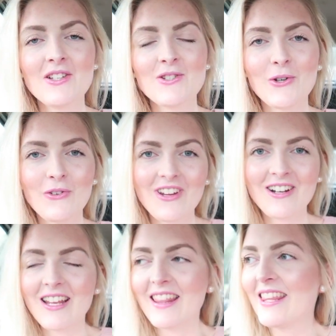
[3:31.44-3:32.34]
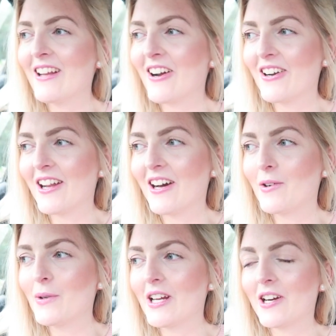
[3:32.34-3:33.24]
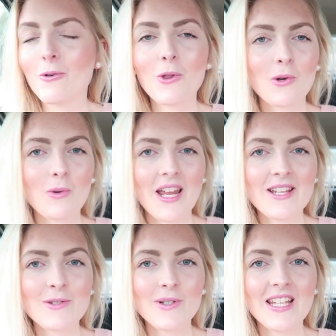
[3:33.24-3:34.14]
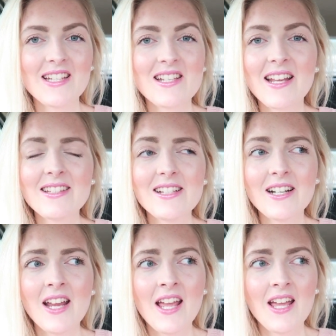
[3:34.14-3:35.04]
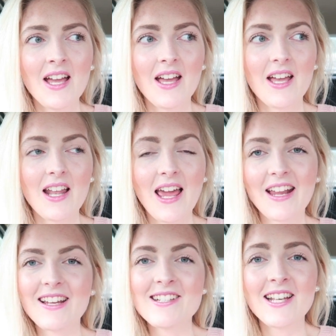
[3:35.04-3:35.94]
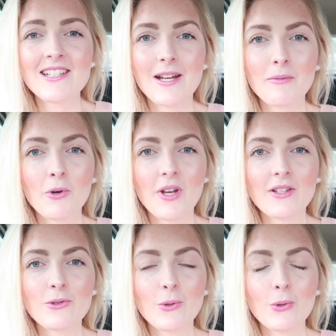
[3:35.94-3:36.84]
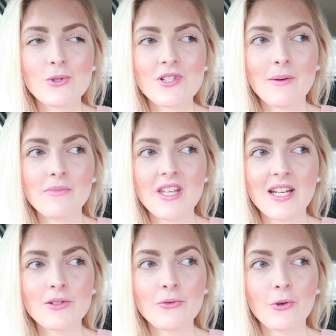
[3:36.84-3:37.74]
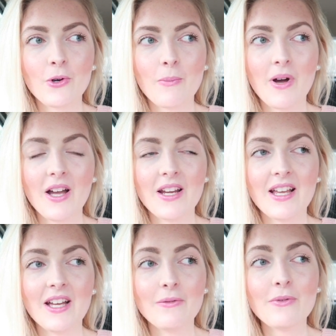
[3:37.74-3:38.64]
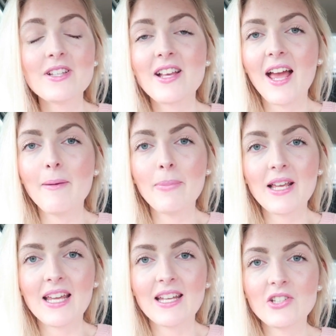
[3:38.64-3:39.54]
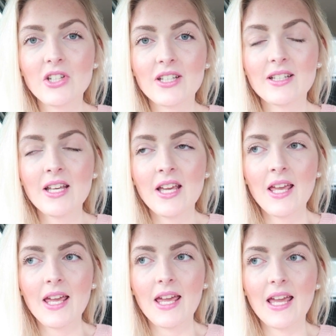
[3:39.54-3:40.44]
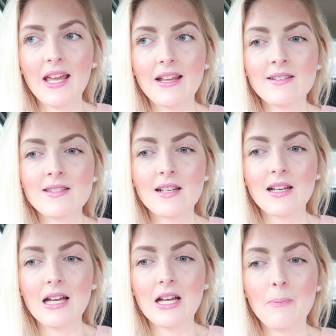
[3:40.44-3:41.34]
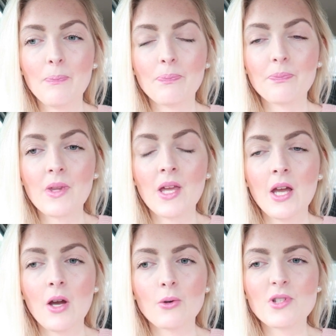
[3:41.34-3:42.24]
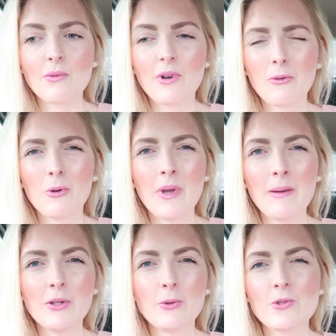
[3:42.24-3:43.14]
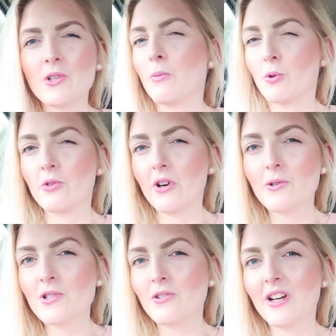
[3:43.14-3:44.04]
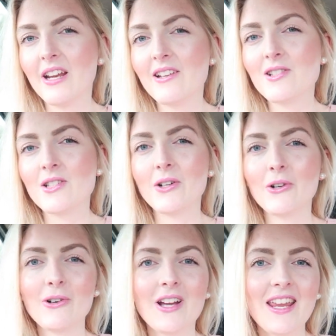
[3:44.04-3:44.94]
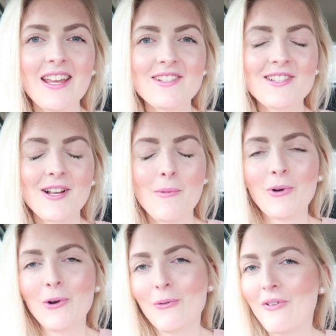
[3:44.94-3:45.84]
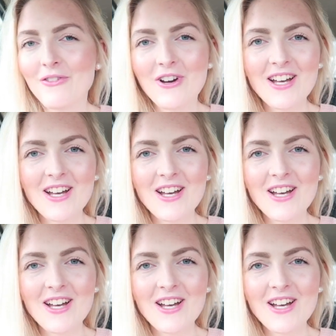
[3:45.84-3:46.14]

So we are in the car now, we are on our way to the center. Uh, like I said, I'm going to do some things for my uh, visa application, and um, also we will maybe do some groceries, so uh, yes, come along with